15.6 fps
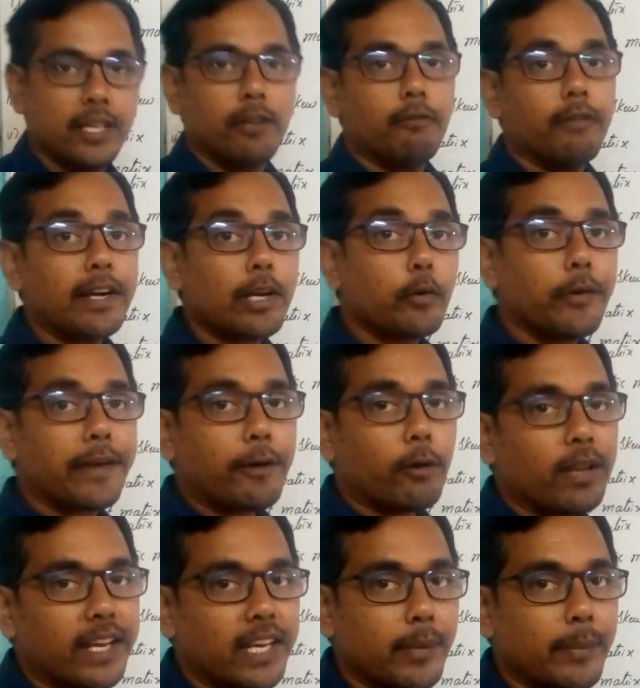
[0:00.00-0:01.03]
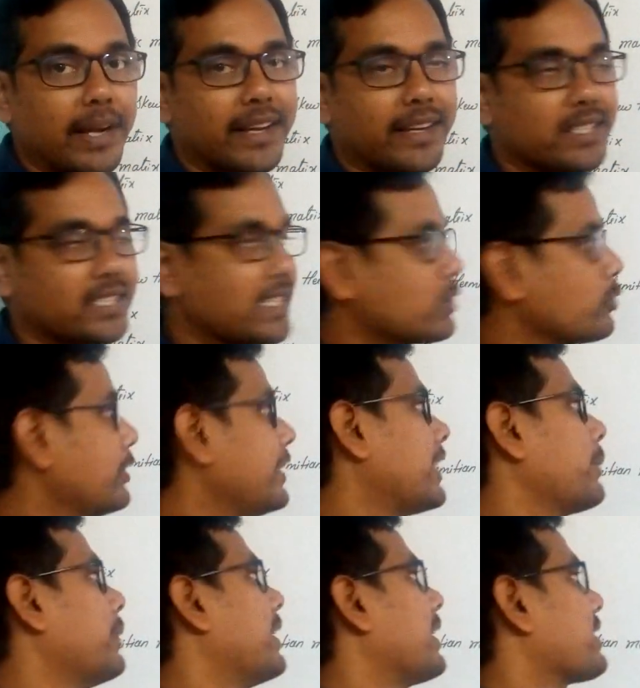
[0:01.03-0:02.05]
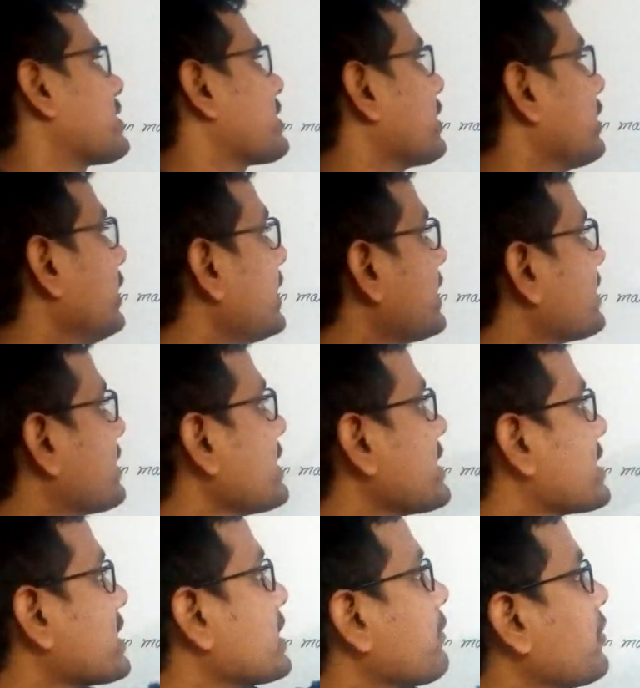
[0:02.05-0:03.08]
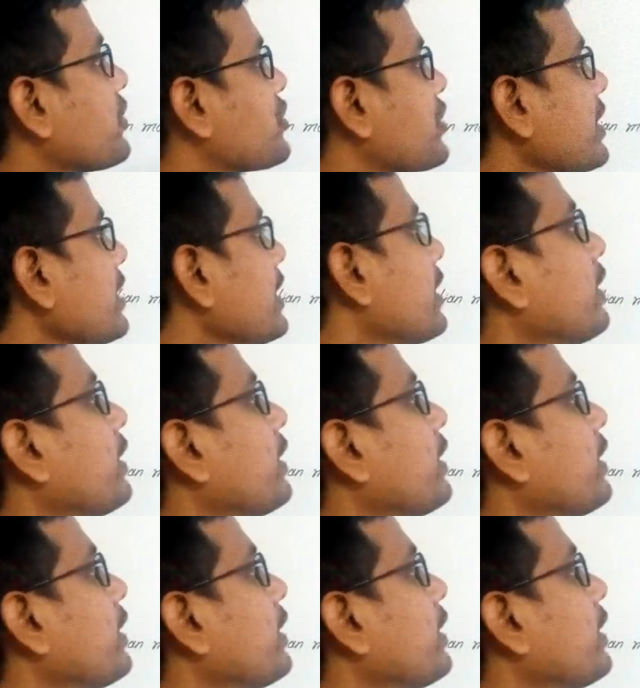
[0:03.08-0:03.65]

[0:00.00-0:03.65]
When do we call any matrix as unitary matrix? Let's see its definition.